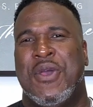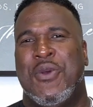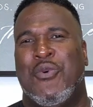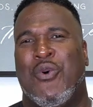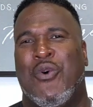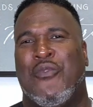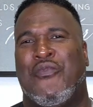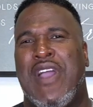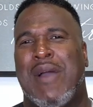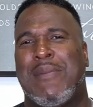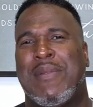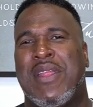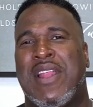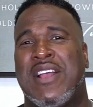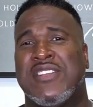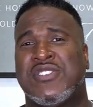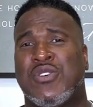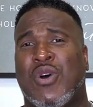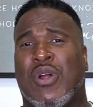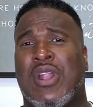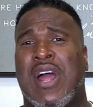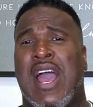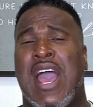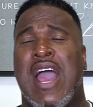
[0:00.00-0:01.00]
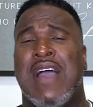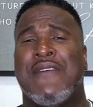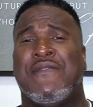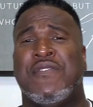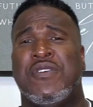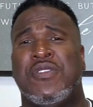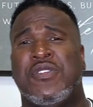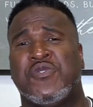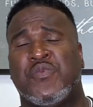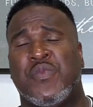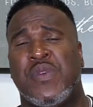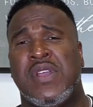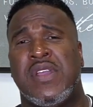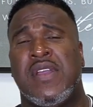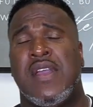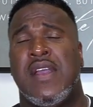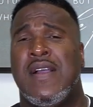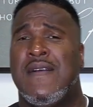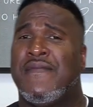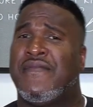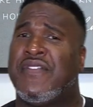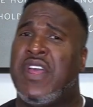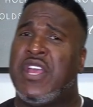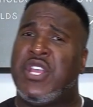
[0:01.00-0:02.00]
Well, family, that's all I have for you this week.
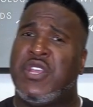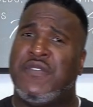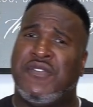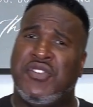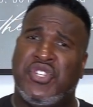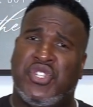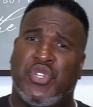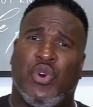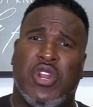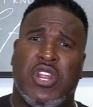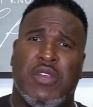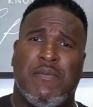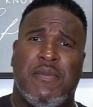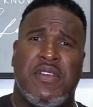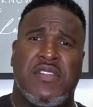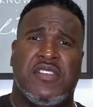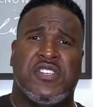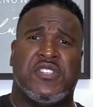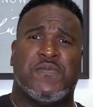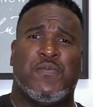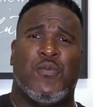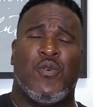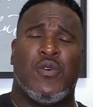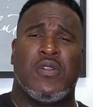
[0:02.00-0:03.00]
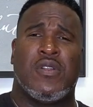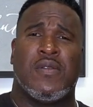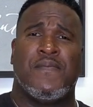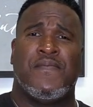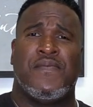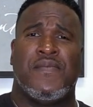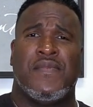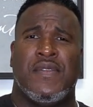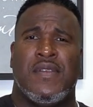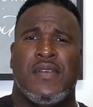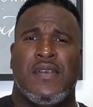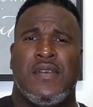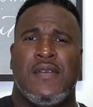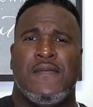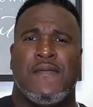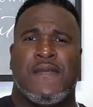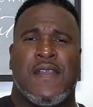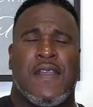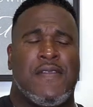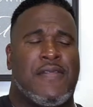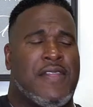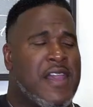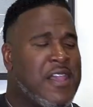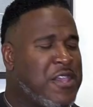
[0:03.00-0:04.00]
Thank you for joining me this morning.
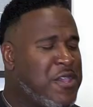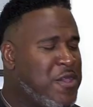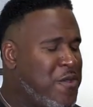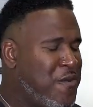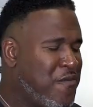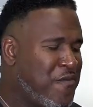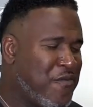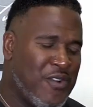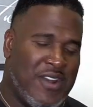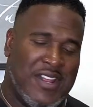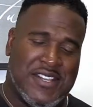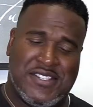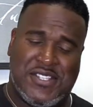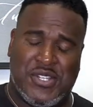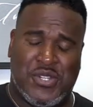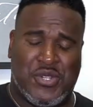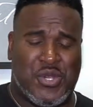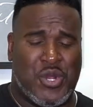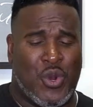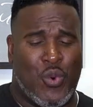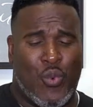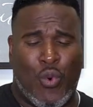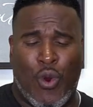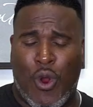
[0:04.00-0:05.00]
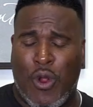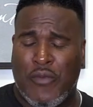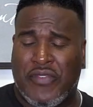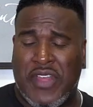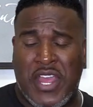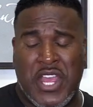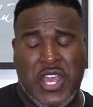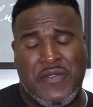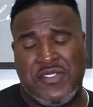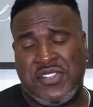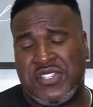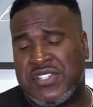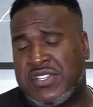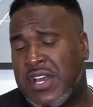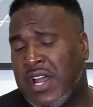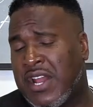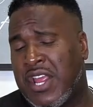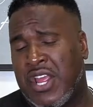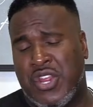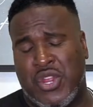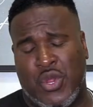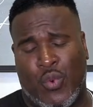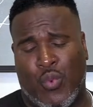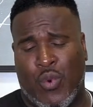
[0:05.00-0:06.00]
Okay, thank you for listening to the Word. Thank you for
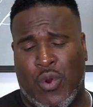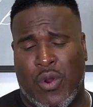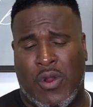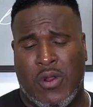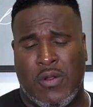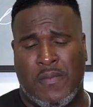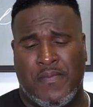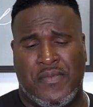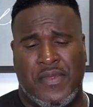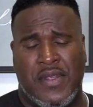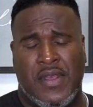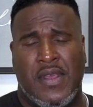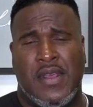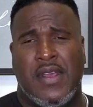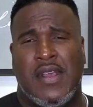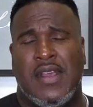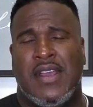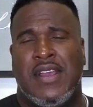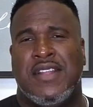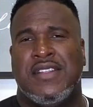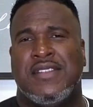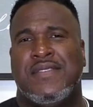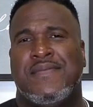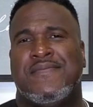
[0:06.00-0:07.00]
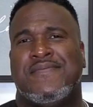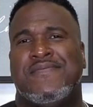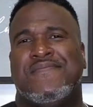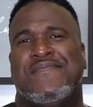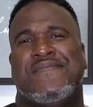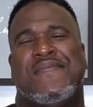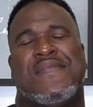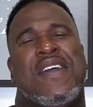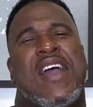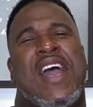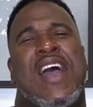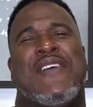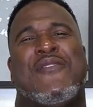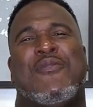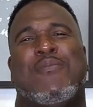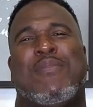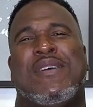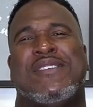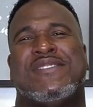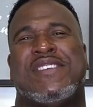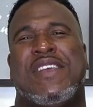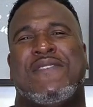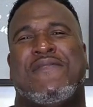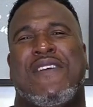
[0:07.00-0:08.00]
studying the Word. And have a
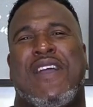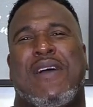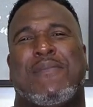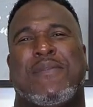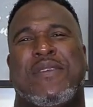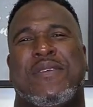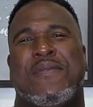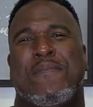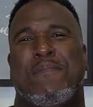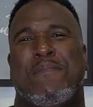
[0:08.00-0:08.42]
blessed day, family.